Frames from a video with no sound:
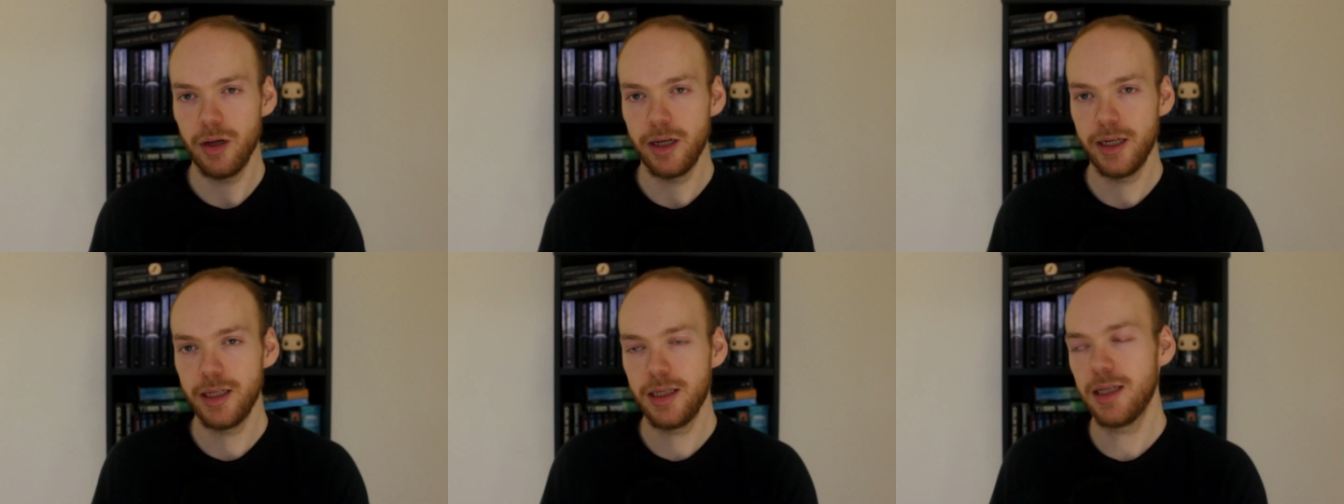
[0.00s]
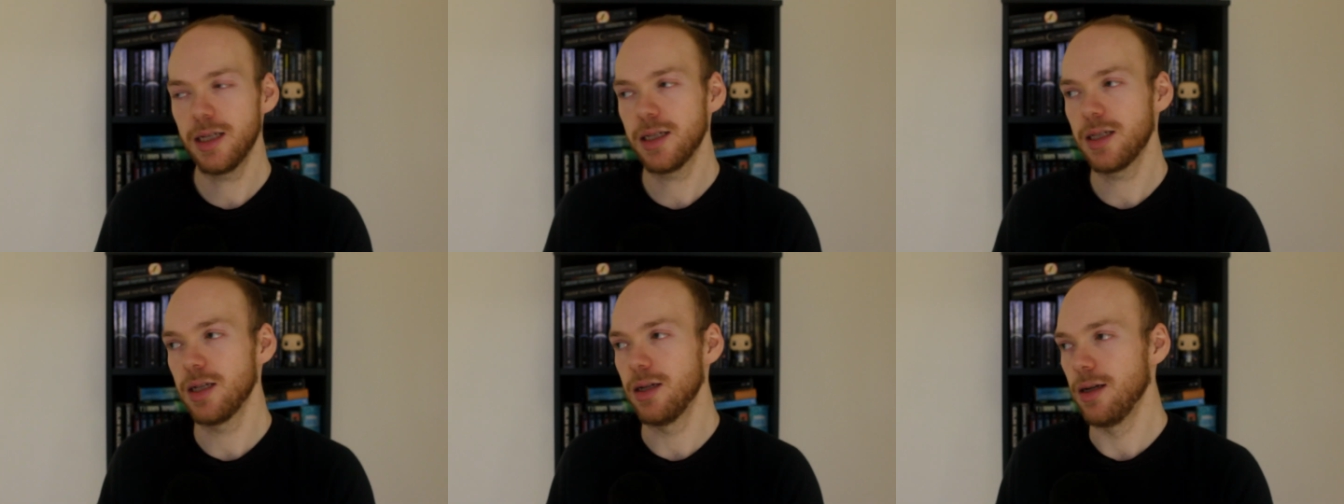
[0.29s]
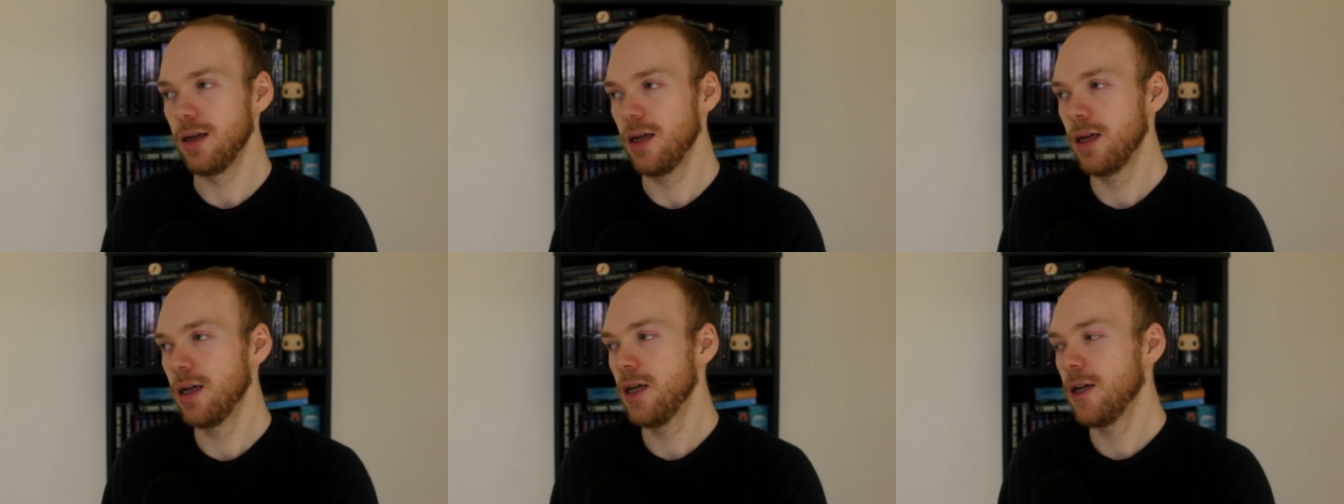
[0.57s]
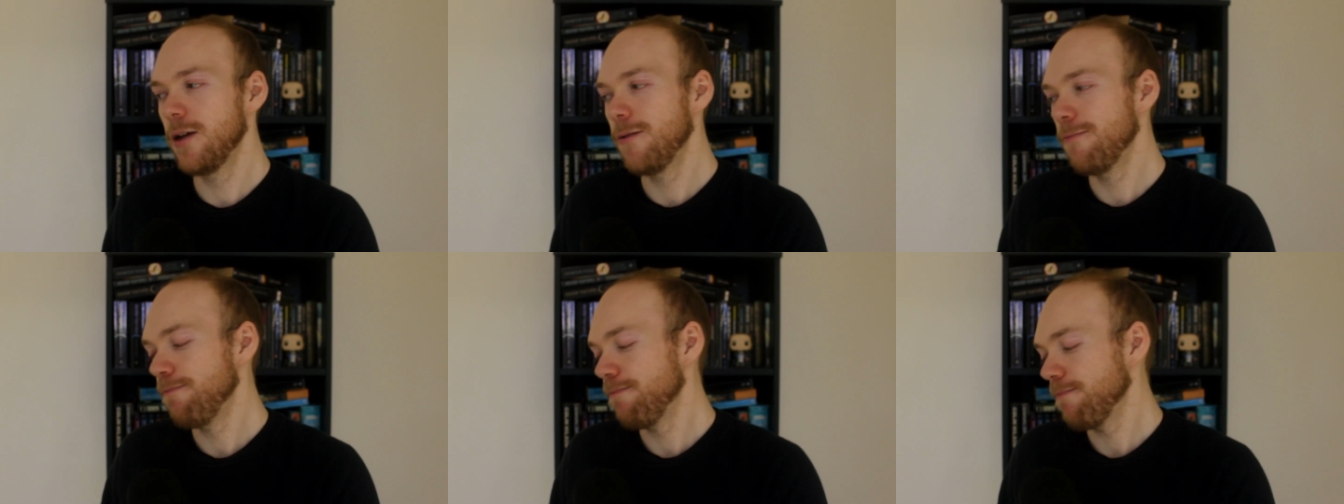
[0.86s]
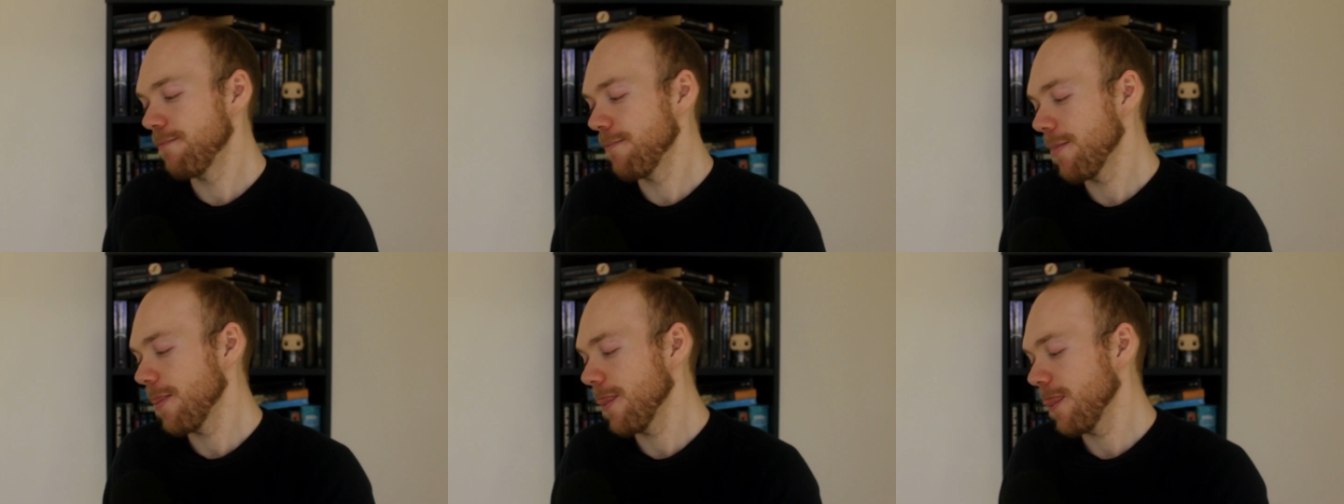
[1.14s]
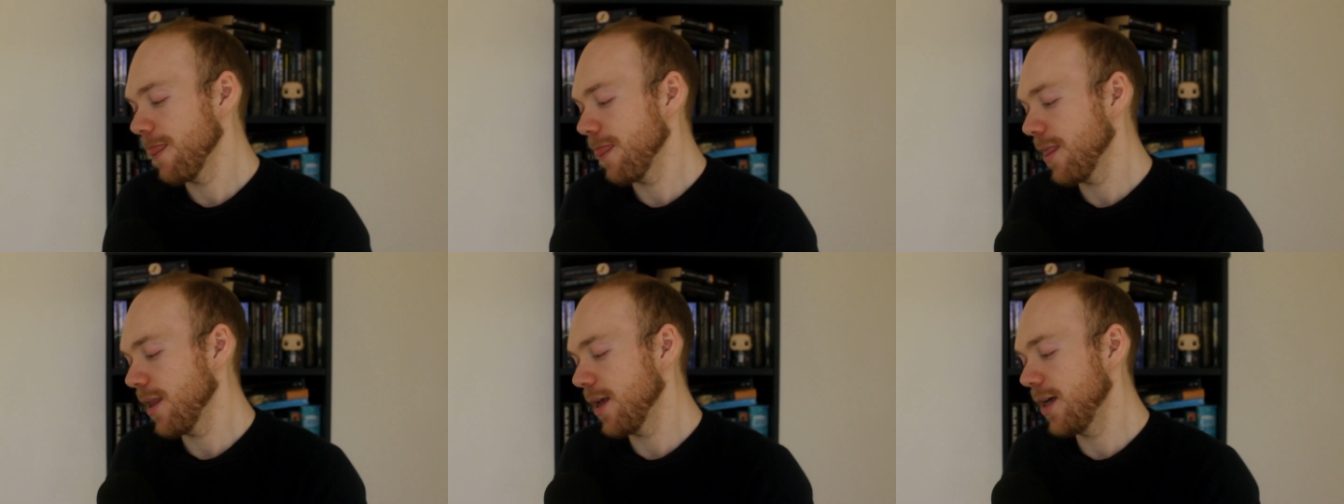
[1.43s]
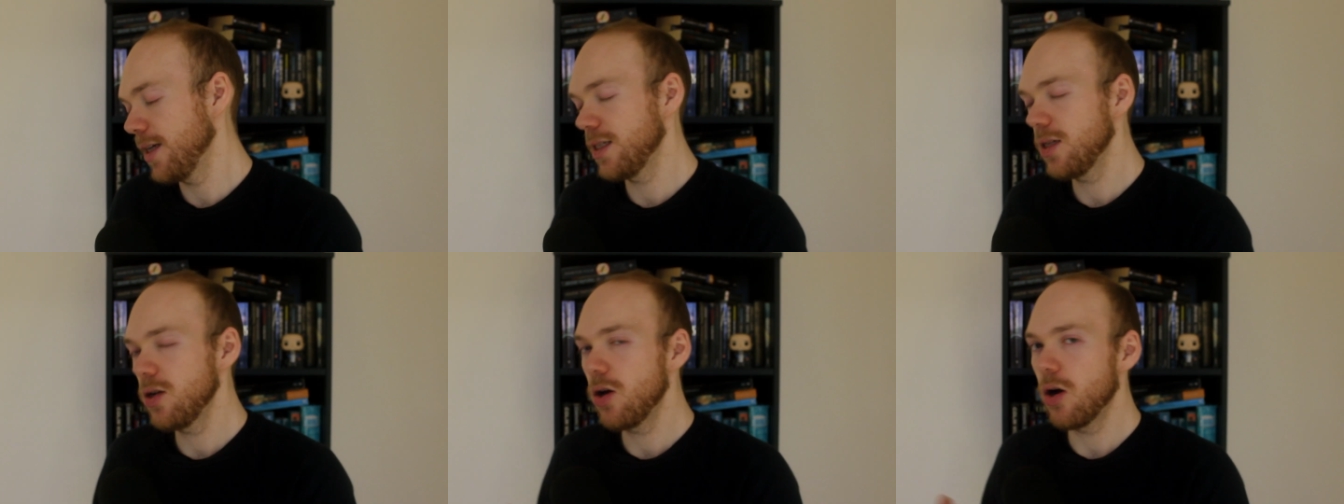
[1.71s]

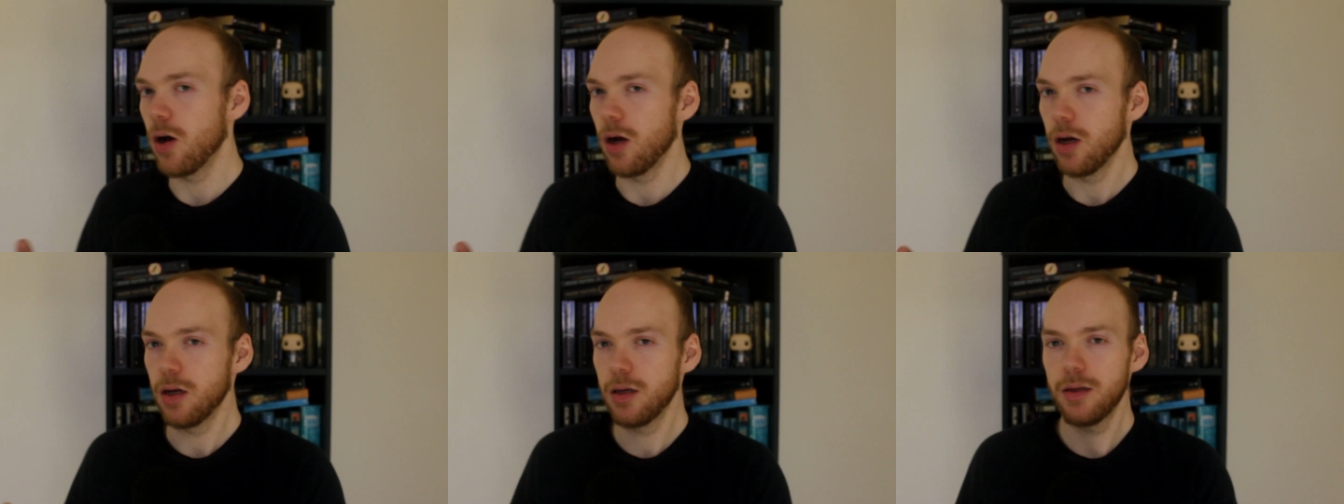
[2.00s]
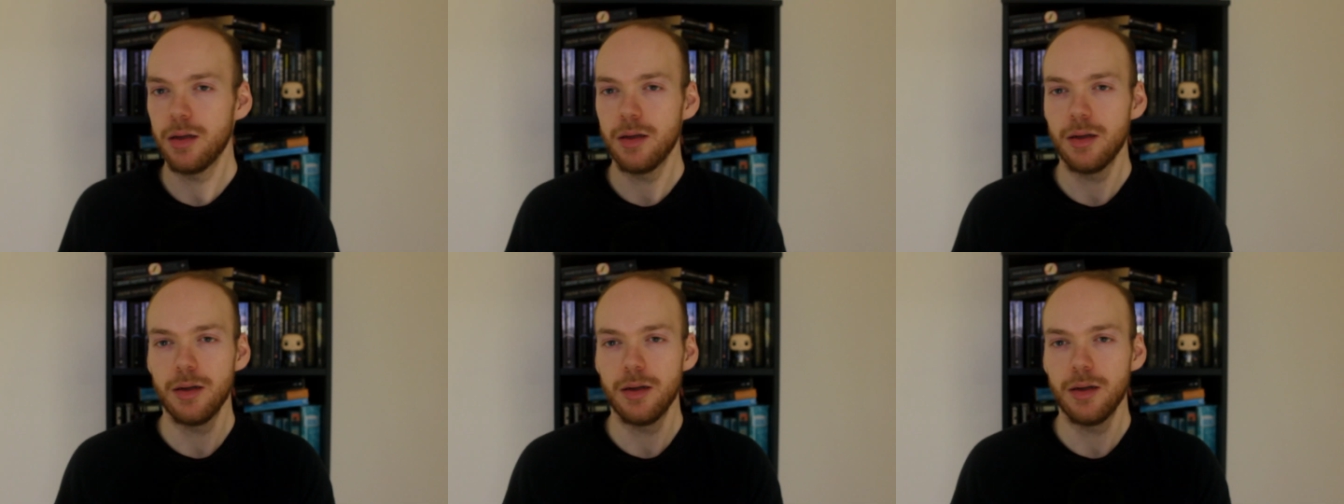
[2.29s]
it's not